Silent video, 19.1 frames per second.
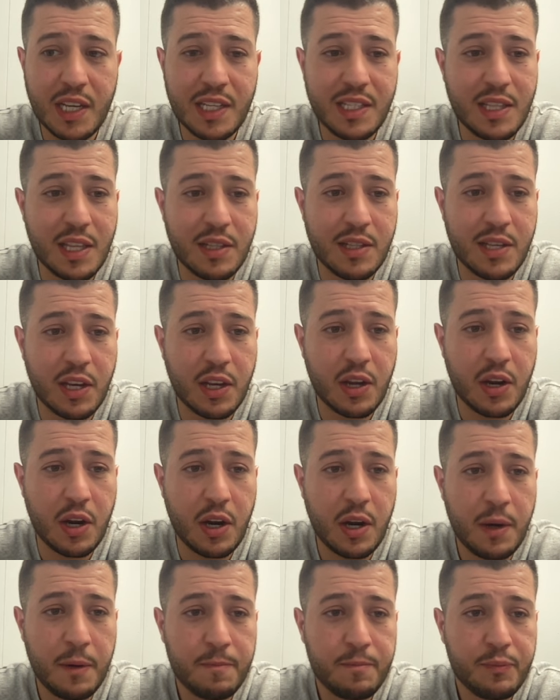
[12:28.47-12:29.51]
is the
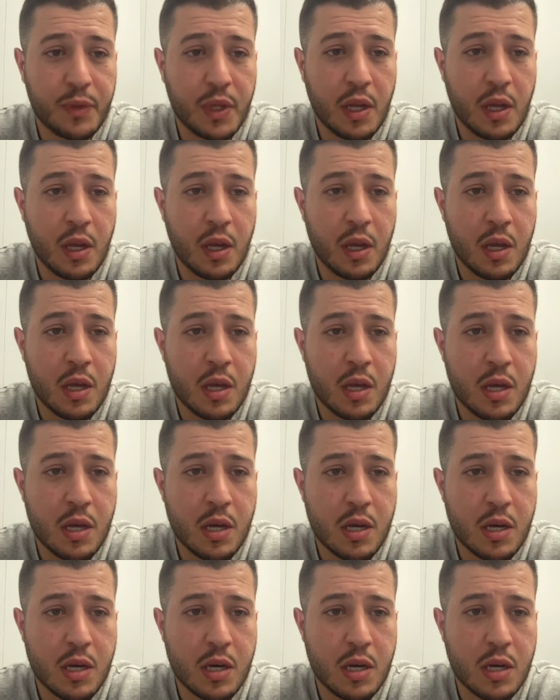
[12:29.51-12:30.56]
ticker.
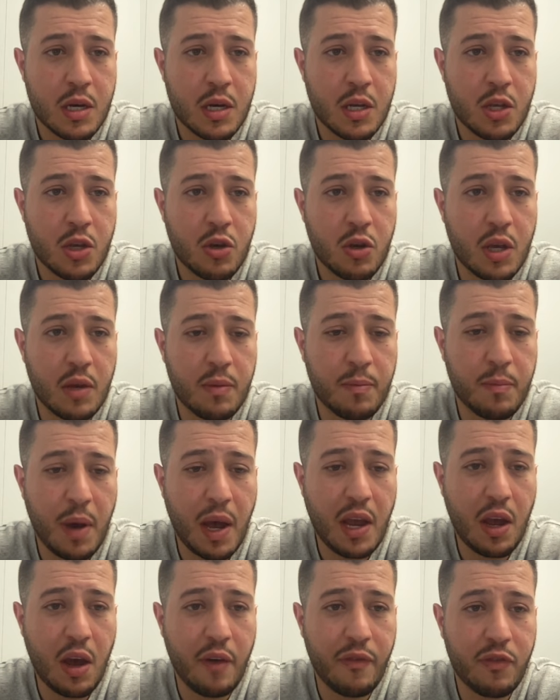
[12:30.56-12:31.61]
Uh, you can buy
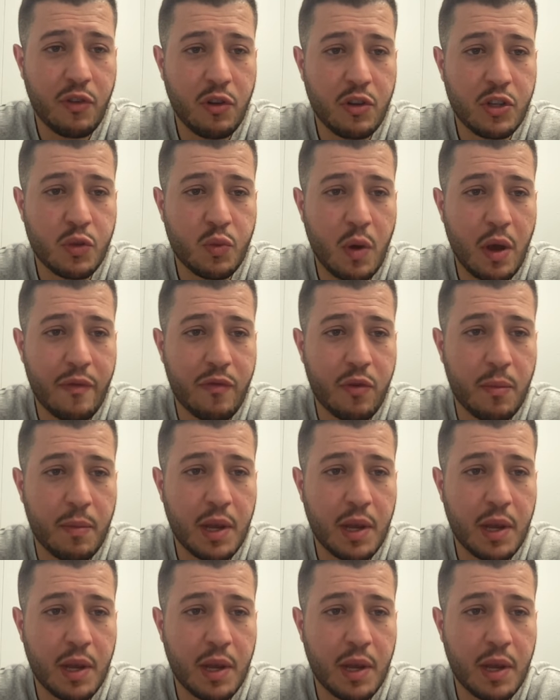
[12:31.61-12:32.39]
it off Uniswap from